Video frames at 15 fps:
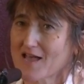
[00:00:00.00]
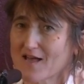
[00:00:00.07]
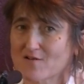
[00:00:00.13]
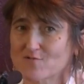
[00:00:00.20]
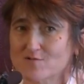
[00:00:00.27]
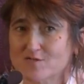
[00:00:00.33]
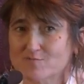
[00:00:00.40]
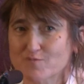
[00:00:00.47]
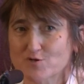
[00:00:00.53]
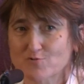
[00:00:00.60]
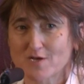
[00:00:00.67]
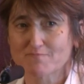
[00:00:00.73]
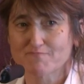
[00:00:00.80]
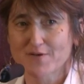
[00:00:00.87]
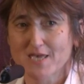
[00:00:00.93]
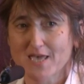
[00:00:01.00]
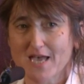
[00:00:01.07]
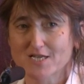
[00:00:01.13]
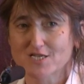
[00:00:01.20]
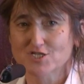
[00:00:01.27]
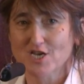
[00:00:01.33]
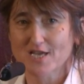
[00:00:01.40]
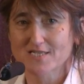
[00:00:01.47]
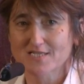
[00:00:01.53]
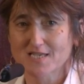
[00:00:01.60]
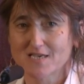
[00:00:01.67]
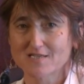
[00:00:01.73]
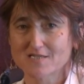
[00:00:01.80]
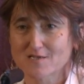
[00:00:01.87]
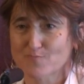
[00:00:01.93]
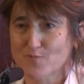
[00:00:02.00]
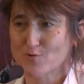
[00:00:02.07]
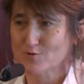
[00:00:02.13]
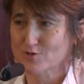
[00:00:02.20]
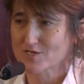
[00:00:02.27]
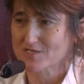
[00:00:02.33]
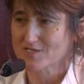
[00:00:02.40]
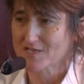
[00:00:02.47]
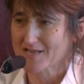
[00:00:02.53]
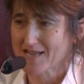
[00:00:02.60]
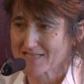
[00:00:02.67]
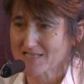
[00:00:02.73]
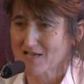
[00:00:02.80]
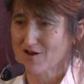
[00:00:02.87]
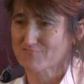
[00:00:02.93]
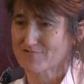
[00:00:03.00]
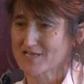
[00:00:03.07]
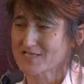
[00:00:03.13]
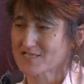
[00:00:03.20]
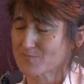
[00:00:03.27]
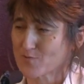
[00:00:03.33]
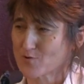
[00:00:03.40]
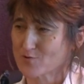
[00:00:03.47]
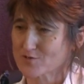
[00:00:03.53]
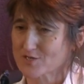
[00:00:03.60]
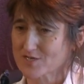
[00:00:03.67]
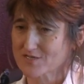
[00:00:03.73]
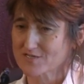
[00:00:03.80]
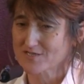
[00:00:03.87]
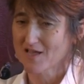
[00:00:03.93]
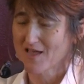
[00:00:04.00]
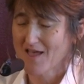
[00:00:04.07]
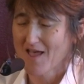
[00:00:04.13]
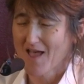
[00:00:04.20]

House between PHSE supporters and SRE supporters.